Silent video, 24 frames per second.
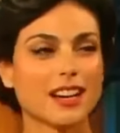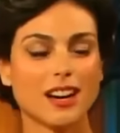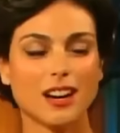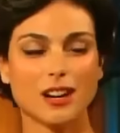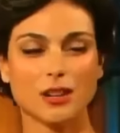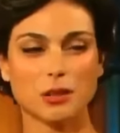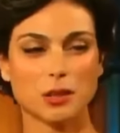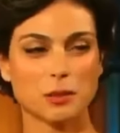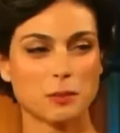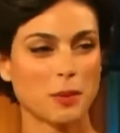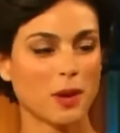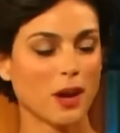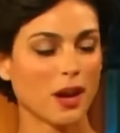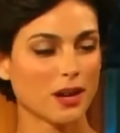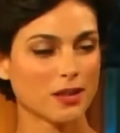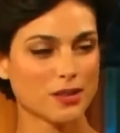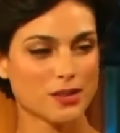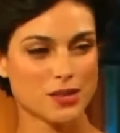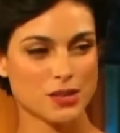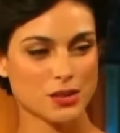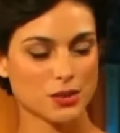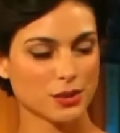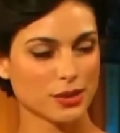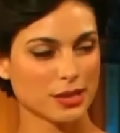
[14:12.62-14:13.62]
pause
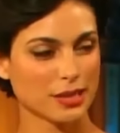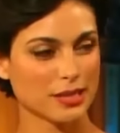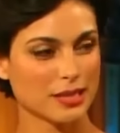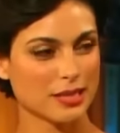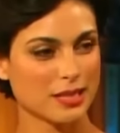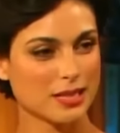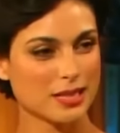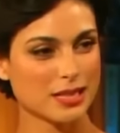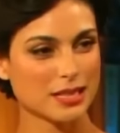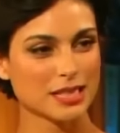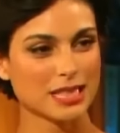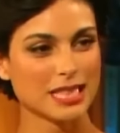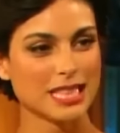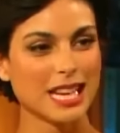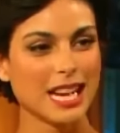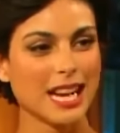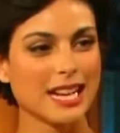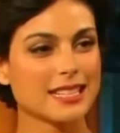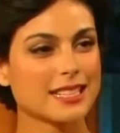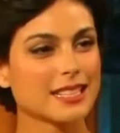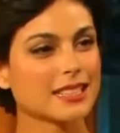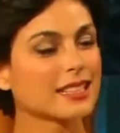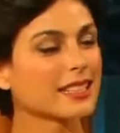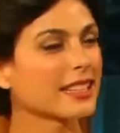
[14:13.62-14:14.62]
choice. I did
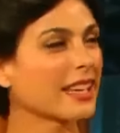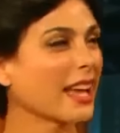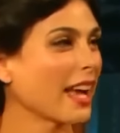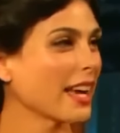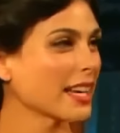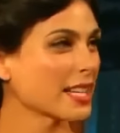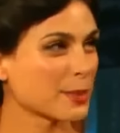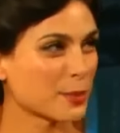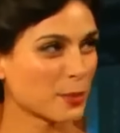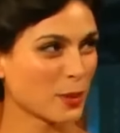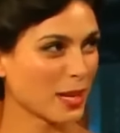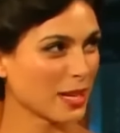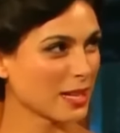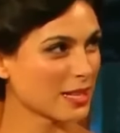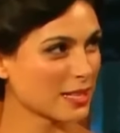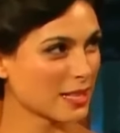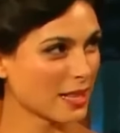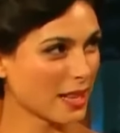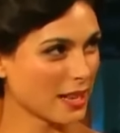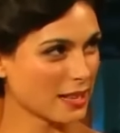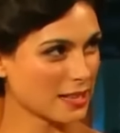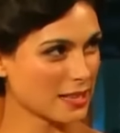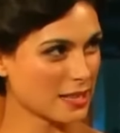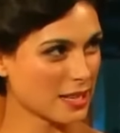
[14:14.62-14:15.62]
the cash prize
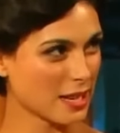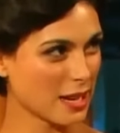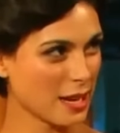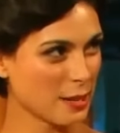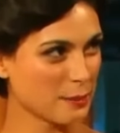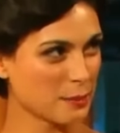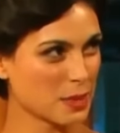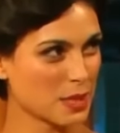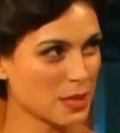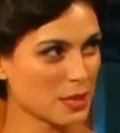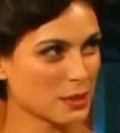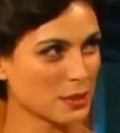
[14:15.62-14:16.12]
last time, well, so... you got the